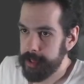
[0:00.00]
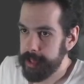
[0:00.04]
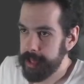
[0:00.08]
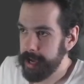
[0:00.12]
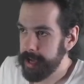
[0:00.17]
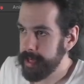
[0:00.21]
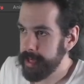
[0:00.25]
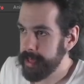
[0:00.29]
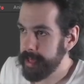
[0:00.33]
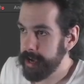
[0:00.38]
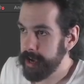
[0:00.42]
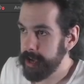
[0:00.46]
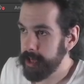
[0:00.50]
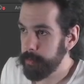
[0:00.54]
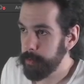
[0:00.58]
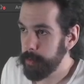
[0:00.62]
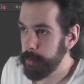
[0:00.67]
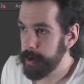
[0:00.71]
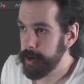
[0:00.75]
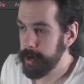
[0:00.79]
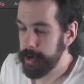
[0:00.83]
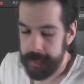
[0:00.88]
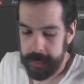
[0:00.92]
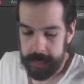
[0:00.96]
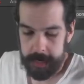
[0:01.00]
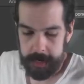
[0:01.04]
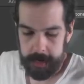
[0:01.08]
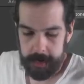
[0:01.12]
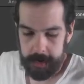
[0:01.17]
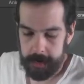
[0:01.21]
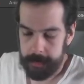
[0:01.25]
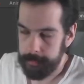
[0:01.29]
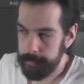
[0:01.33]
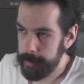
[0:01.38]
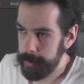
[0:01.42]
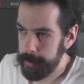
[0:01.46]
to test that it's
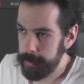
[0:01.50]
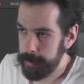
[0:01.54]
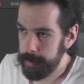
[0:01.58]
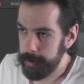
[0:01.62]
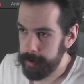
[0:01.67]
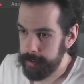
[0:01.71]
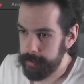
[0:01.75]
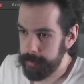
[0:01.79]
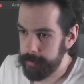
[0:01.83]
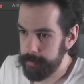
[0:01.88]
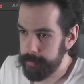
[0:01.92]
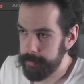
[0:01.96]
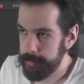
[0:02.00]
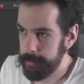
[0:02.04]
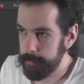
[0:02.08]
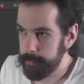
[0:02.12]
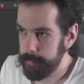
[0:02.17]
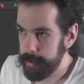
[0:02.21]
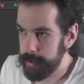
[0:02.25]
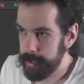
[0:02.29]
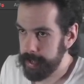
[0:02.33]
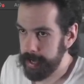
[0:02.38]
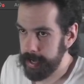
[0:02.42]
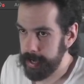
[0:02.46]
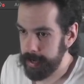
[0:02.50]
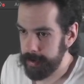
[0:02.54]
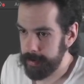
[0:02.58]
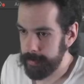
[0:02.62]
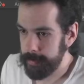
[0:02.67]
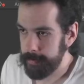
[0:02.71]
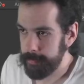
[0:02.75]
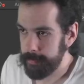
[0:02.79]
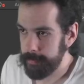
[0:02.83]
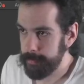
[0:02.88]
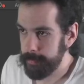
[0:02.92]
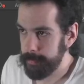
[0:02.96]
working, I'm going to duplicate
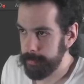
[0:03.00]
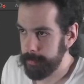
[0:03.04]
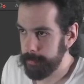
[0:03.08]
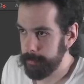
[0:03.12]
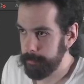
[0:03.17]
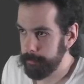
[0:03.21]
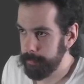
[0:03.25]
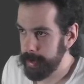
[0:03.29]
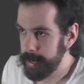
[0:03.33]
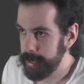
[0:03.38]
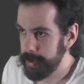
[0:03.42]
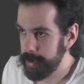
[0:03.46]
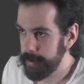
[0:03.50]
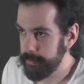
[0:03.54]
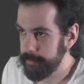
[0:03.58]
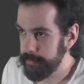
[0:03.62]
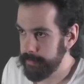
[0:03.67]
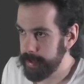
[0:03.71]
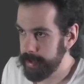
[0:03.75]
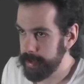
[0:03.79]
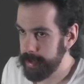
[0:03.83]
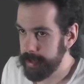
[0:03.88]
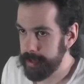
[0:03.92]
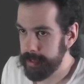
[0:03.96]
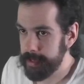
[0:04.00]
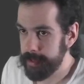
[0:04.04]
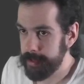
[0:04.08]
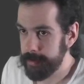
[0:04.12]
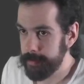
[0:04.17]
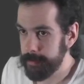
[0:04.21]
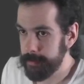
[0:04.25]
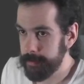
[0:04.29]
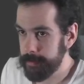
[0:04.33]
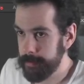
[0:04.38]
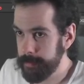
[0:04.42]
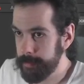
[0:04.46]
many of
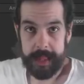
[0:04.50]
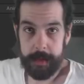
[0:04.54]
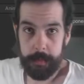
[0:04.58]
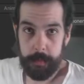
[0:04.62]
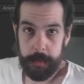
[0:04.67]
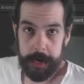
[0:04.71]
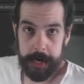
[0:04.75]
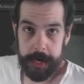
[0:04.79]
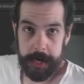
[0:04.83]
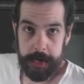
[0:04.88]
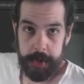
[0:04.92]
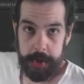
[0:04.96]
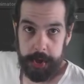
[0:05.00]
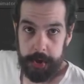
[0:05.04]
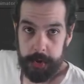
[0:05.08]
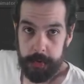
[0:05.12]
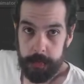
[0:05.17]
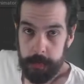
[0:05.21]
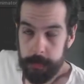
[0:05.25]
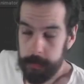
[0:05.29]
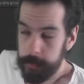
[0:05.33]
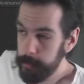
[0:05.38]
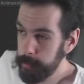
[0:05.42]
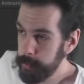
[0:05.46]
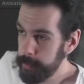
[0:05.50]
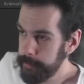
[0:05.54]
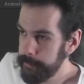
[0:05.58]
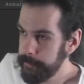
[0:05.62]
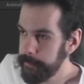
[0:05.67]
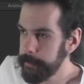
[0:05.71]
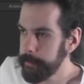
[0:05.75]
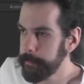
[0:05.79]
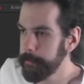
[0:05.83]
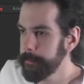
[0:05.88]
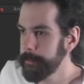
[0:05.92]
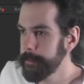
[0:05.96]
these and then we're going to shoot all
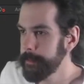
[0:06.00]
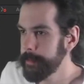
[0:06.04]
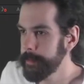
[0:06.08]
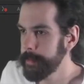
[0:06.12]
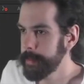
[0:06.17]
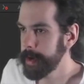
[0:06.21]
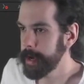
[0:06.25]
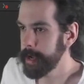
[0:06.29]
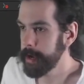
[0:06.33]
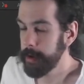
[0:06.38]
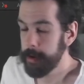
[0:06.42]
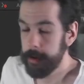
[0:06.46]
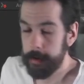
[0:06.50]
of them, and